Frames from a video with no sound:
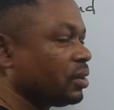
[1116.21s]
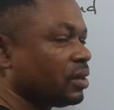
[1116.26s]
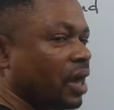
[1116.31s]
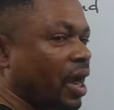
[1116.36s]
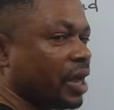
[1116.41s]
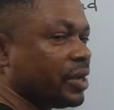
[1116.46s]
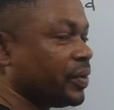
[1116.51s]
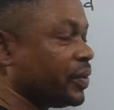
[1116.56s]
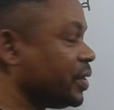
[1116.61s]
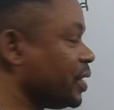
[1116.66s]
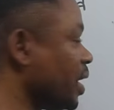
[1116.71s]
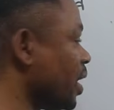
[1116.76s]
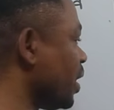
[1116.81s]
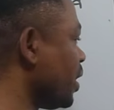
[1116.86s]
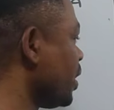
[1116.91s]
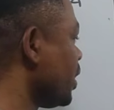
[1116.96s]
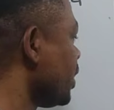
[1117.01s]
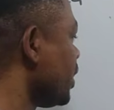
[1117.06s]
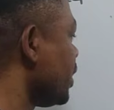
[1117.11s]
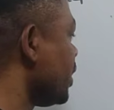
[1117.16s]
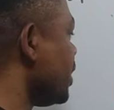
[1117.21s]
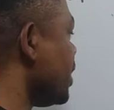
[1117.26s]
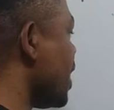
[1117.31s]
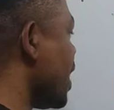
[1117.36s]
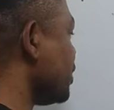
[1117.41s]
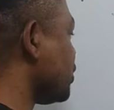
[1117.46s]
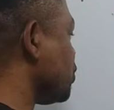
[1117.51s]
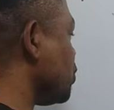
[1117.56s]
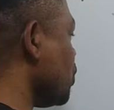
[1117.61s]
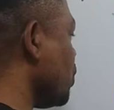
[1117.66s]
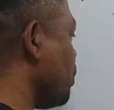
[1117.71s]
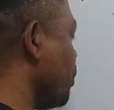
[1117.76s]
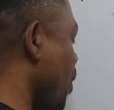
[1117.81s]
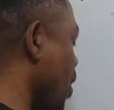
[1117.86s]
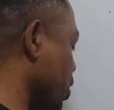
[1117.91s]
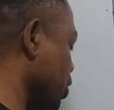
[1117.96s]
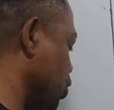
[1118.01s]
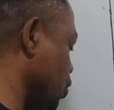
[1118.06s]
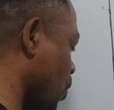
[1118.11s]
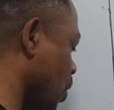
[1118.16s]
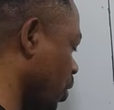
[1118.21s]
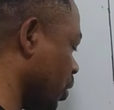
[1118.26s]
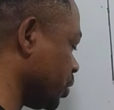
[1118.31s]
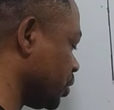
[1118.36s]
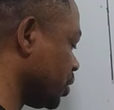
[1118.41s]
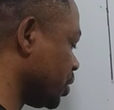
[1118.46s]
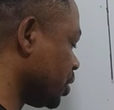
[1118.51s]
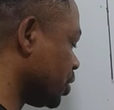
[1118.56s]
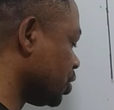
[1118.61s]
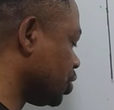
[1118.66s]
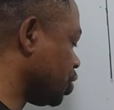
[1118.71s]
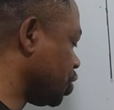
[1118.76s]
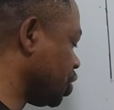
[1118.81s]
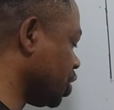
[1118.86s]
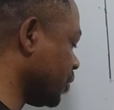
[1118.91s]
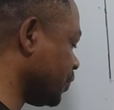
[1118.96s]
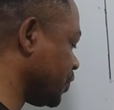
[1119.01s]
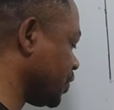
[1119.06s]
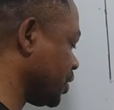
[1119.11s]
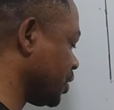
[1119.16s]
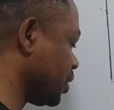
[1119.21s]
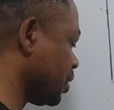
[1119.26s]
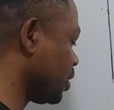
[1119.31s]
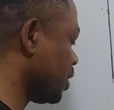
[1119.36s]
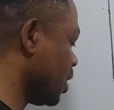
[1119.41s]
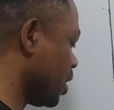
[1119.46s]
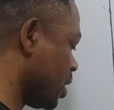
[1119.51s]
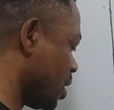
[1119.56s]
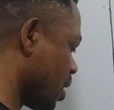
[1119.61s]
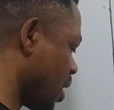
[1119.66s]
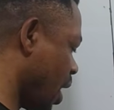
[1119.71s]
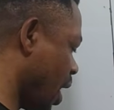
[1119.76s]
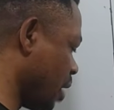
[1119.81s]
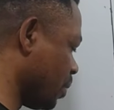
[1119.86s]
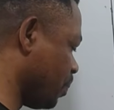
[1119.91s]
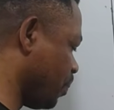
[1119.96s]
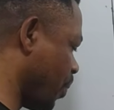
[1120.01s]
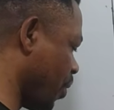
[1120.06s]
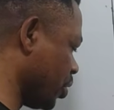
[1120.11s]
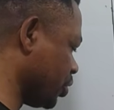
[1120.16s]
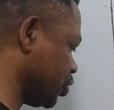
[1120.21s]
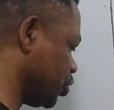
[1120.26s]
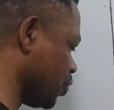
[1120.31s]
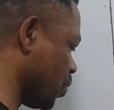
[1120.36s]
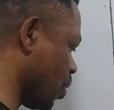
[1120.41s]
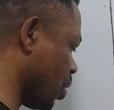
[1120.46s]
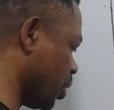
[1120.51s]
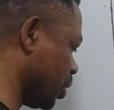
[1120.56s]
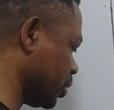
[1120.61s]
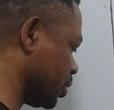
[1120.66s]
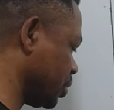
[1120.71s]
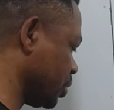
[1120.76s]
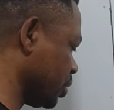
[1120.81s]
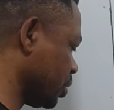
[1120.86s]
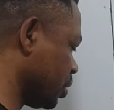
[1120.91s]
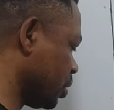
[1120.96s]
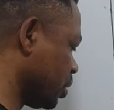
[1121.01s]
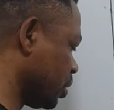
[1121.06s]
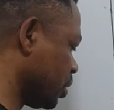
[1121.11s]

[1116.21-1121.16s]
Are you there? Next, you punch what? Shift. And punch what?